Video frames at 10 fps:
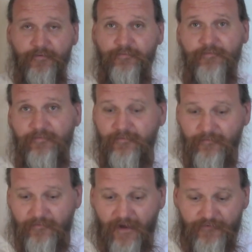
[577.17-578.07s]
and
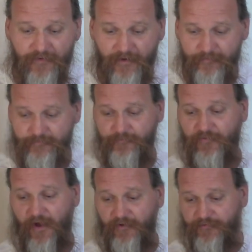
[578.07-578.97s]
that's it,
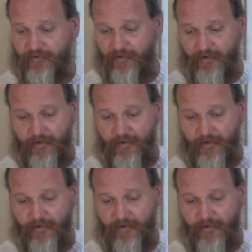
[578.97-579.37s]
dust.